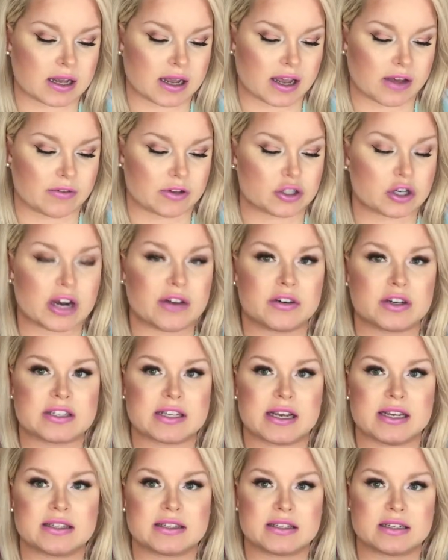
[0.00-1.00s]
I have a driver's
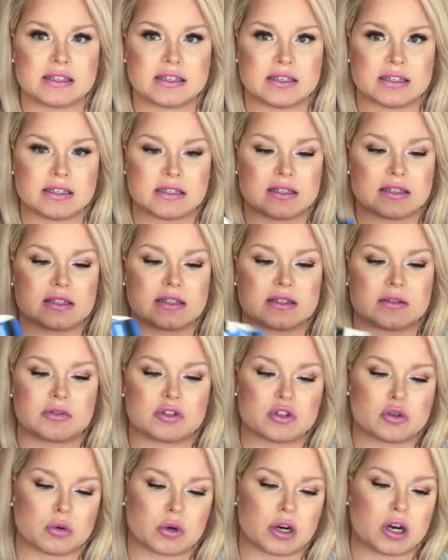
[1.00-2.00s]
license,
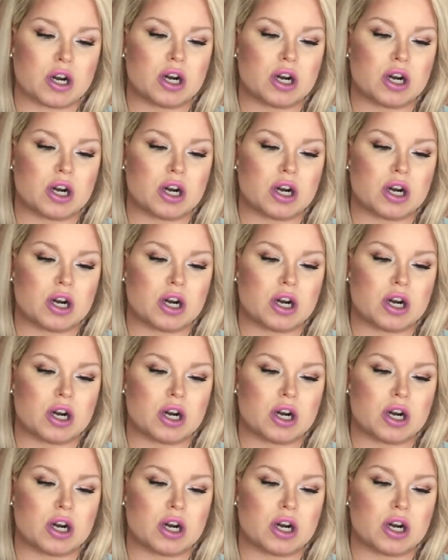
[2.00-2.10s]
store